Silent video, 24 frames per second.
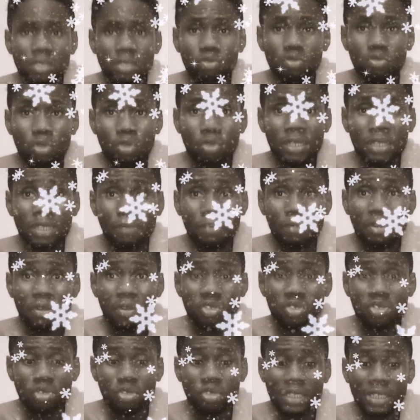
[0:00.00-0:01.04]
One thing parents need
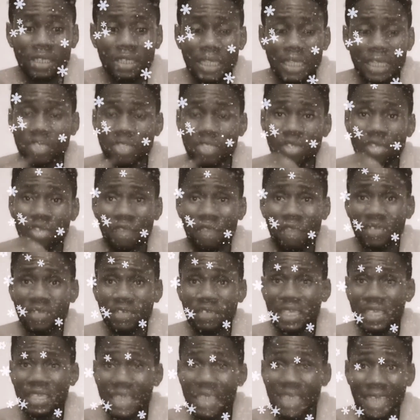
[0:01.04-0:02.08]
to understand is not every
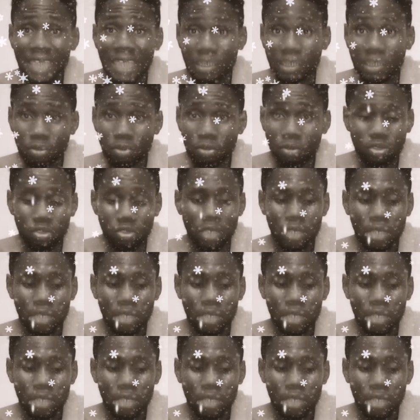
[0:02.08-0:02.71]
kid has an option.